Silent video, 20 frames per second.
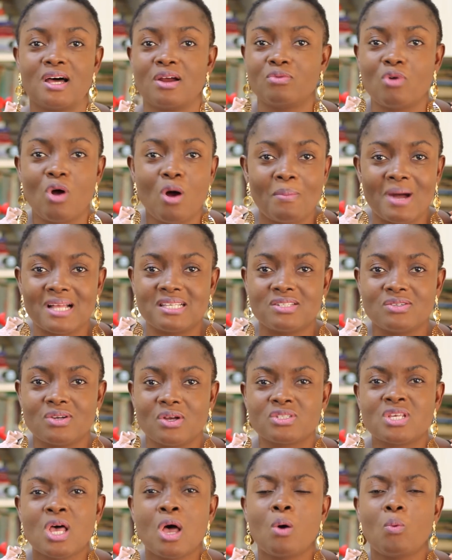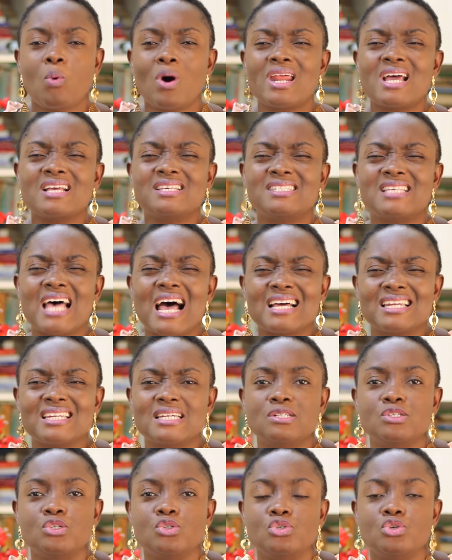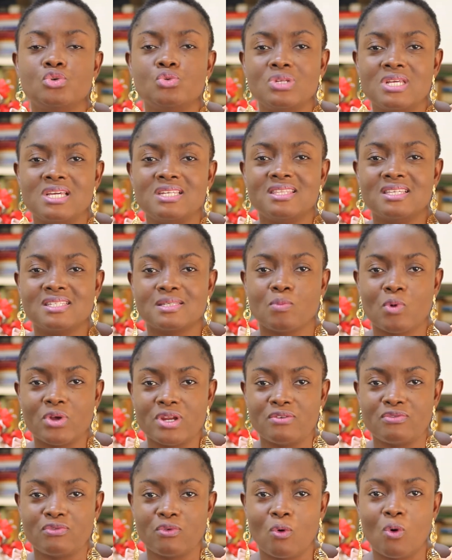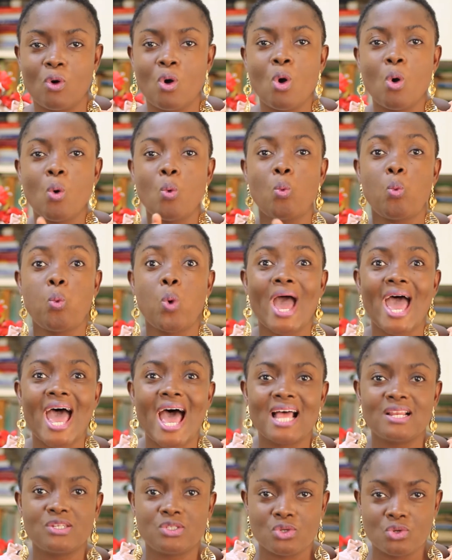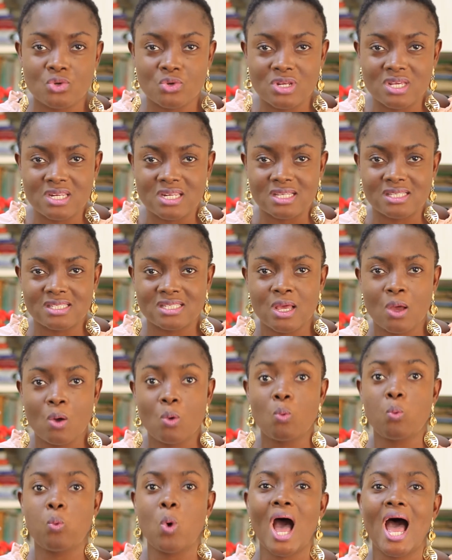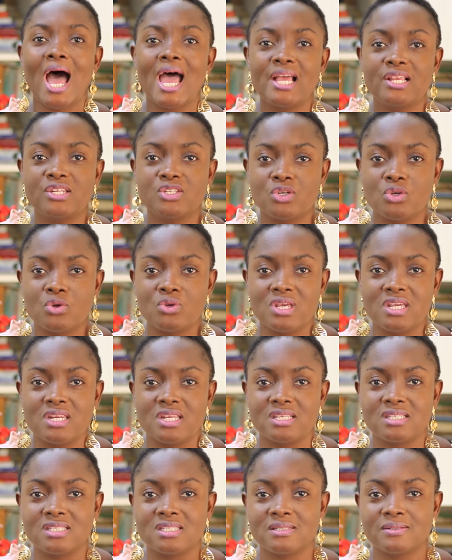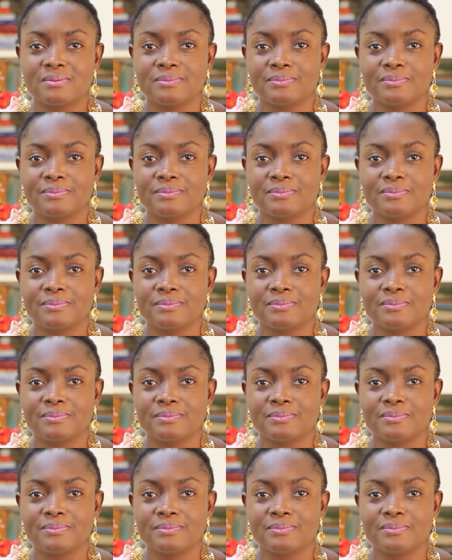raw materials? What exactly do you need this money for? Where do you need it? Why do you need it?